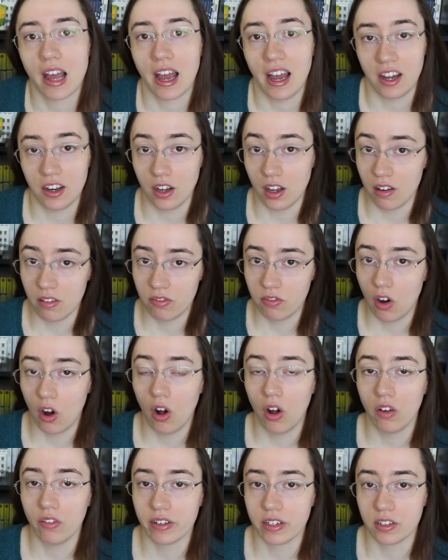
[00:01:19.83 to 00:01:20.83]
and
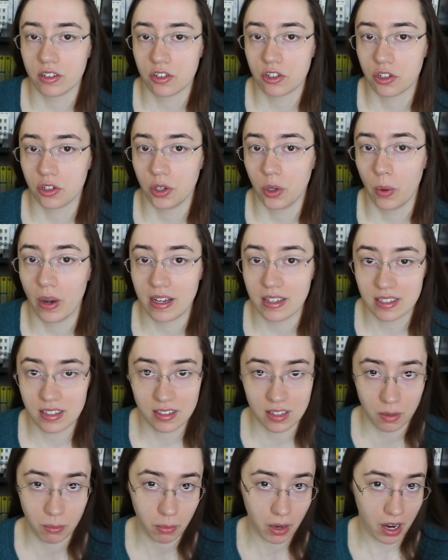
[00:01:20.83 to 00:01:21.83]
evolve into a
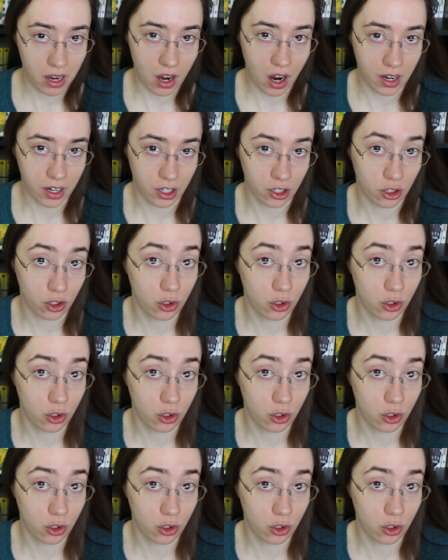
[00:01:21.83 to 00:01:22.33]
symbiotic